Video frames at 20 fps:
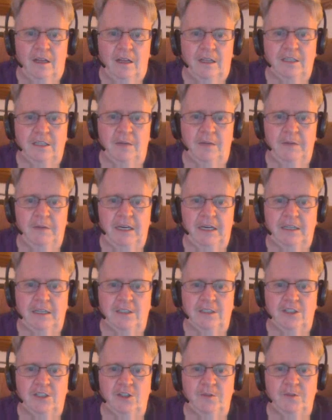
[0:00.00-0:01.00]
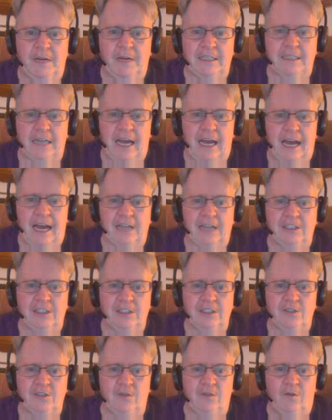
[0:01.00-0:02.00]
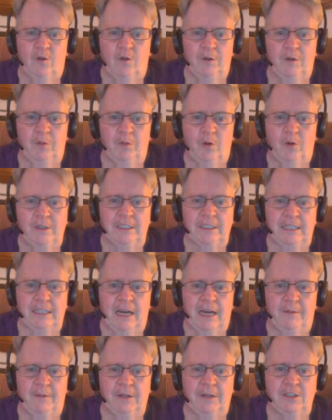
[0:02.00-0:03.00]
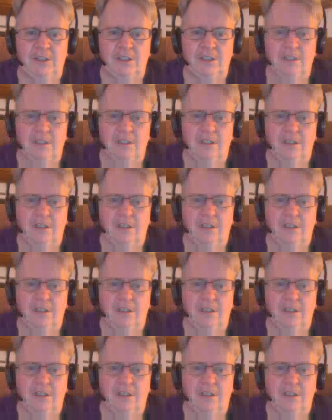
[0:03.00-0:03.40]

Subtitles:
This can be consumed as an action to avoid poison damage.